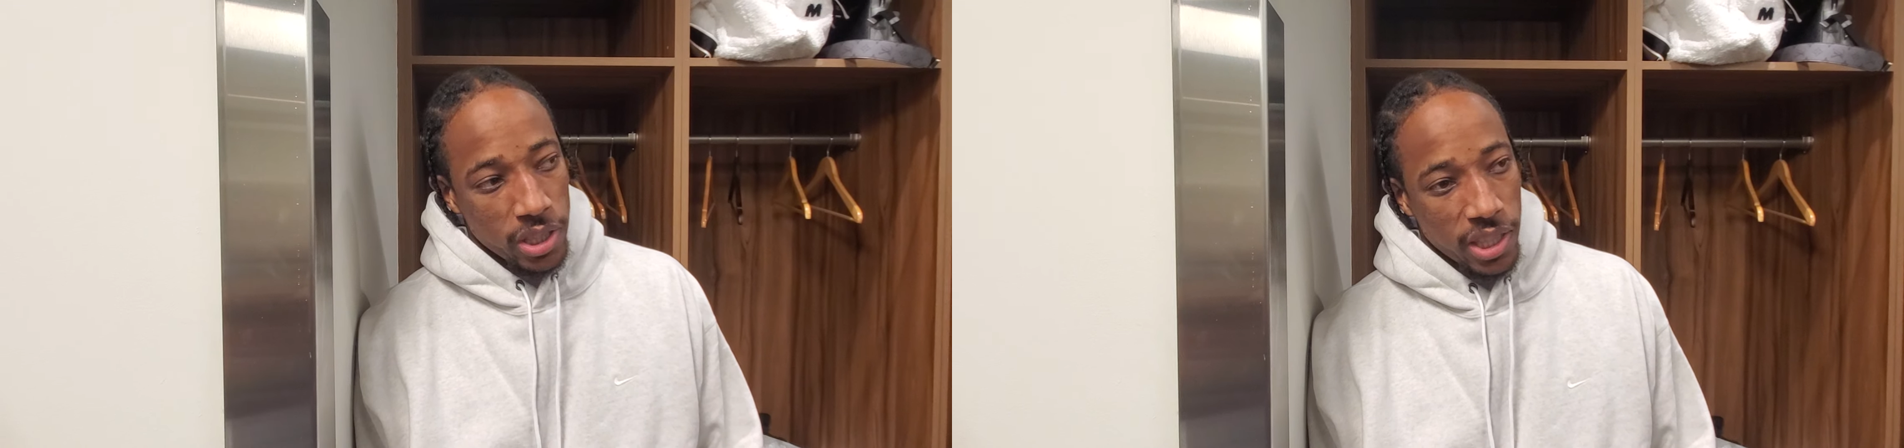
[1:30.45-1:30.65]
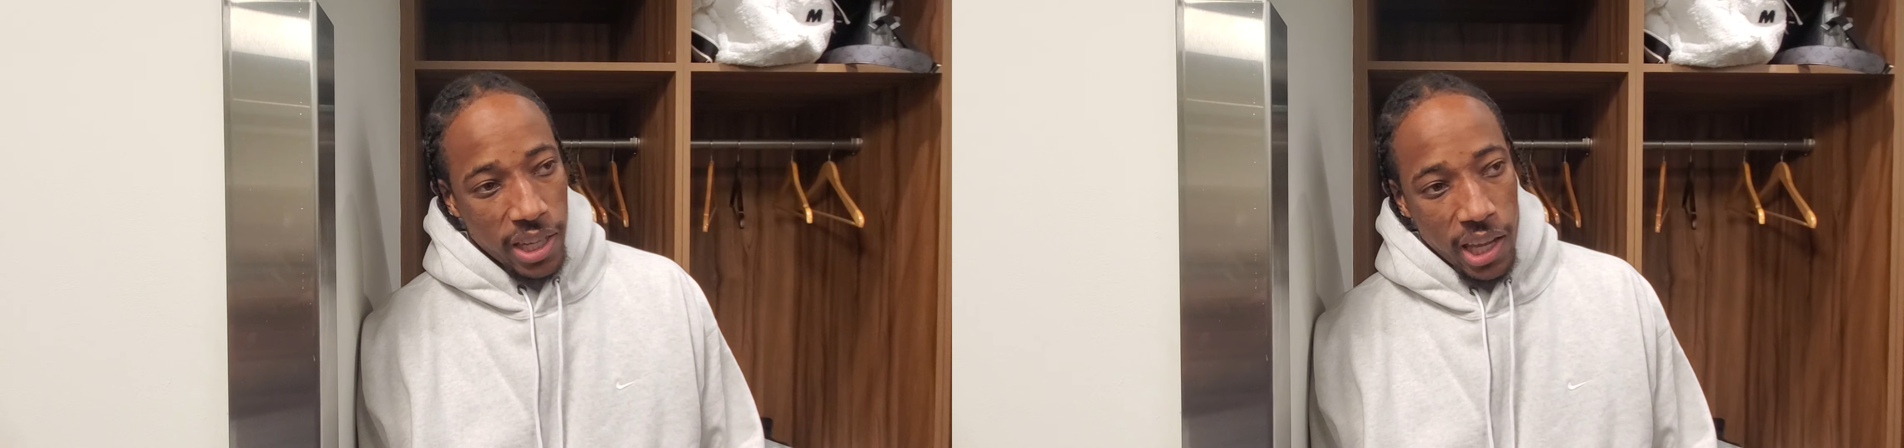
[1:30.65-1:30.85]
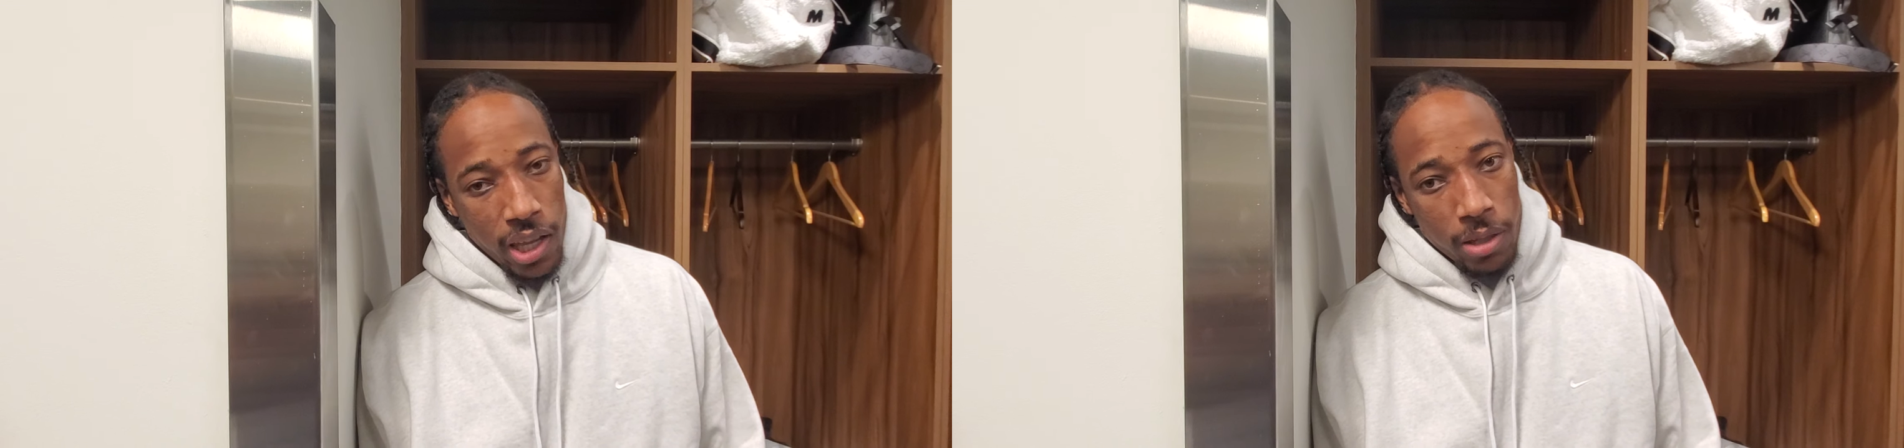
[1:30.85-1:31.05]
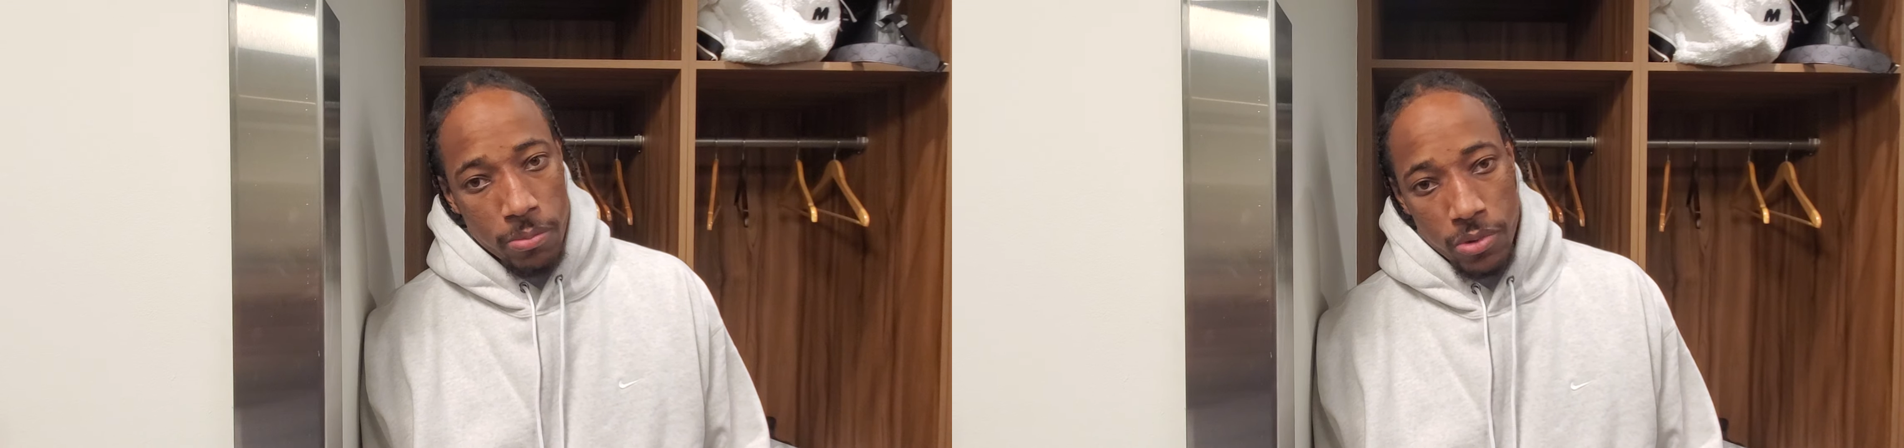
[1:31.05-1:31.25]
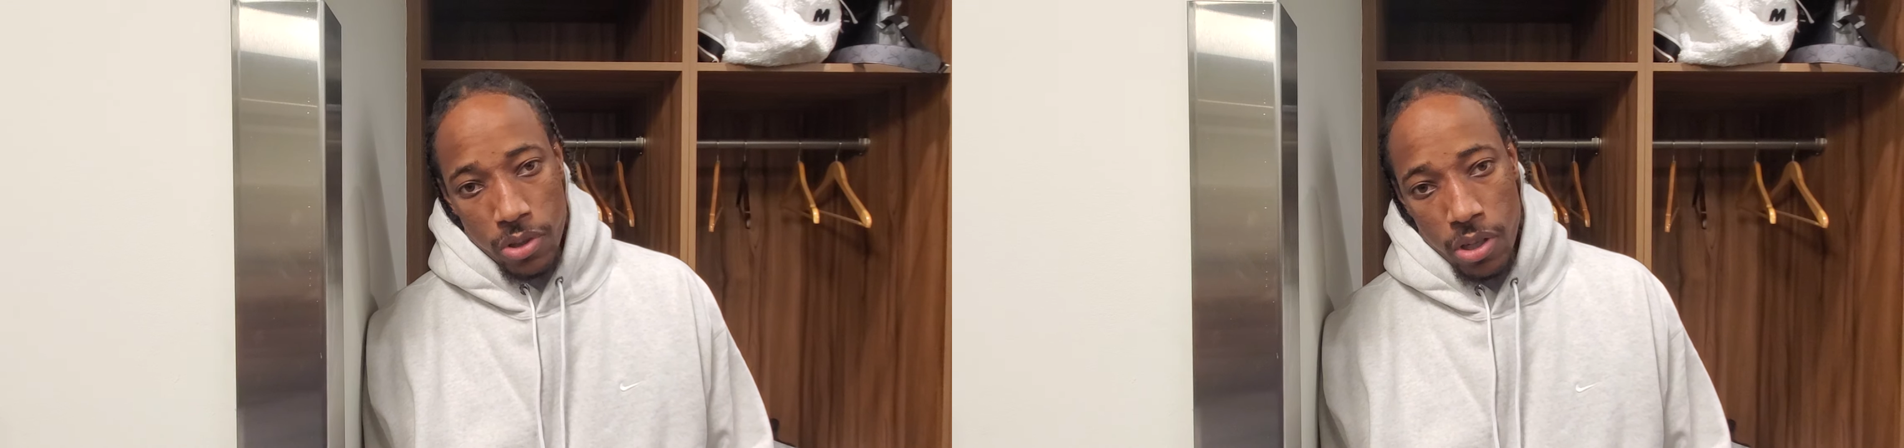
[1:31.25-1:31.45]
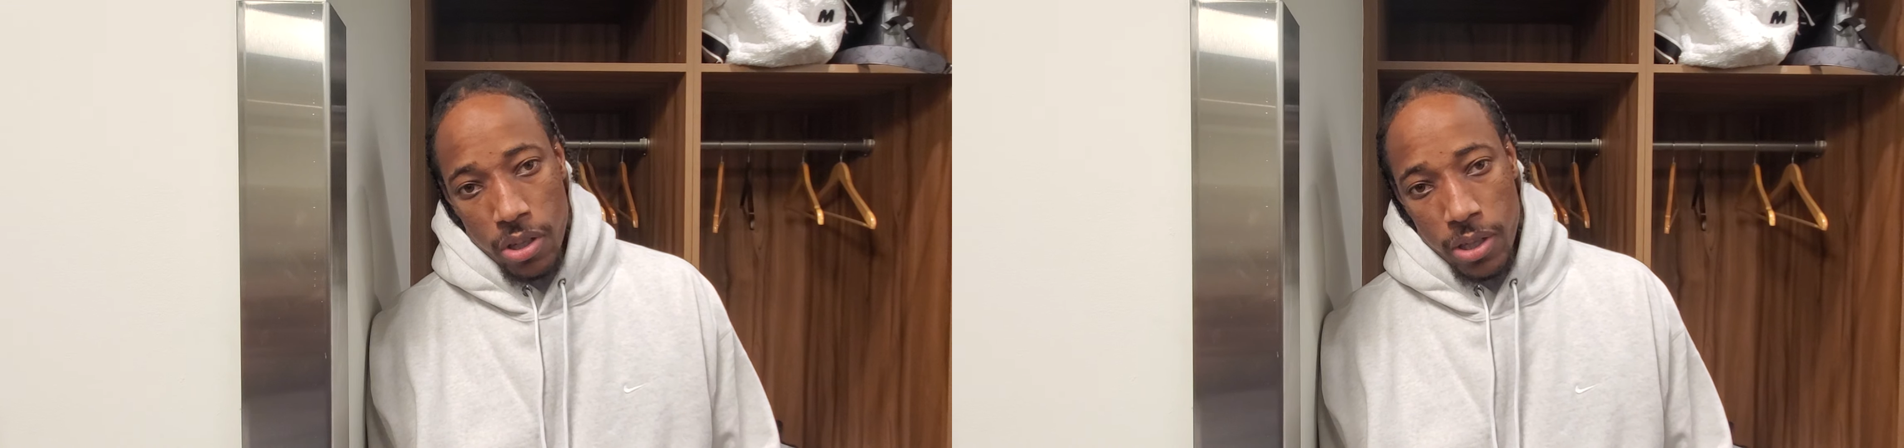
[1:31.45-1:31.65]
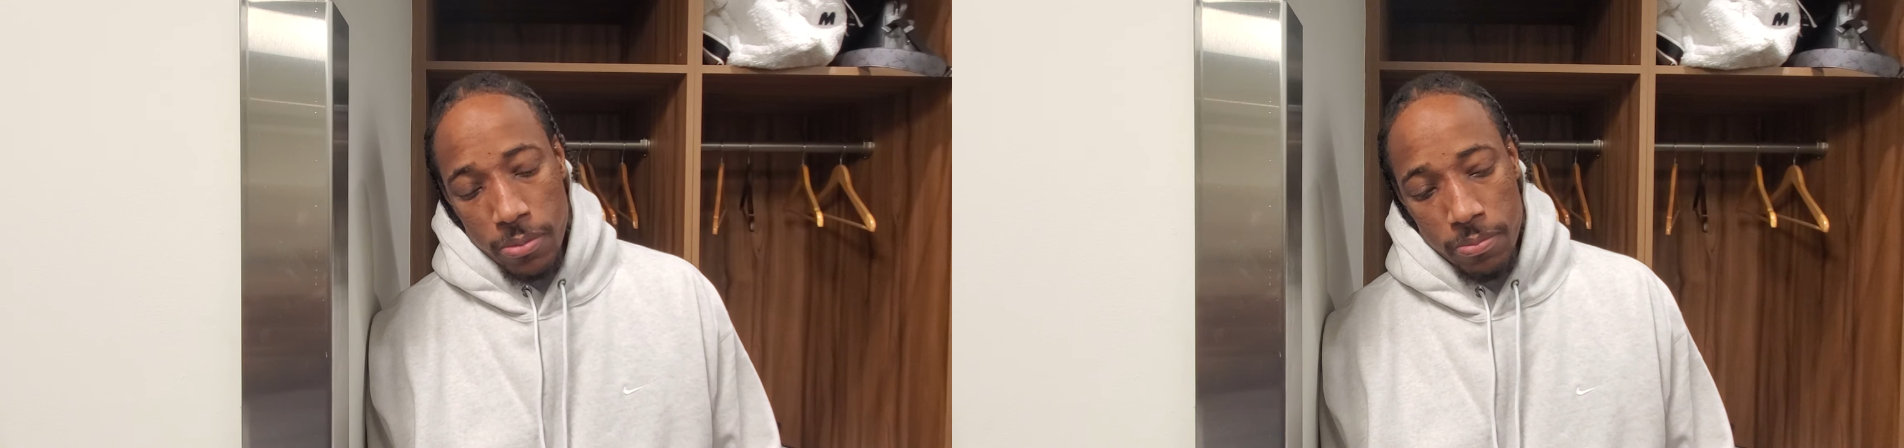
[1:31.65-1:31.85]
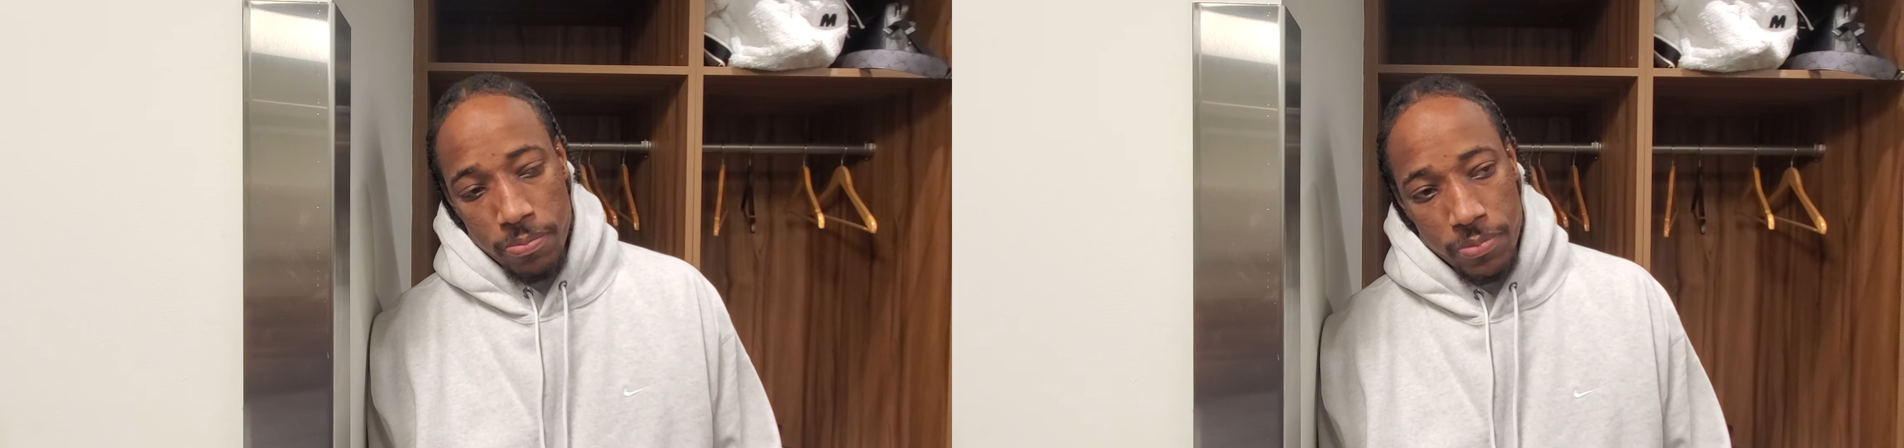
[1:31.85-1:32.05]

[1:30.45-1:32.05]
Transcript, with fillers: into the game, you know, um,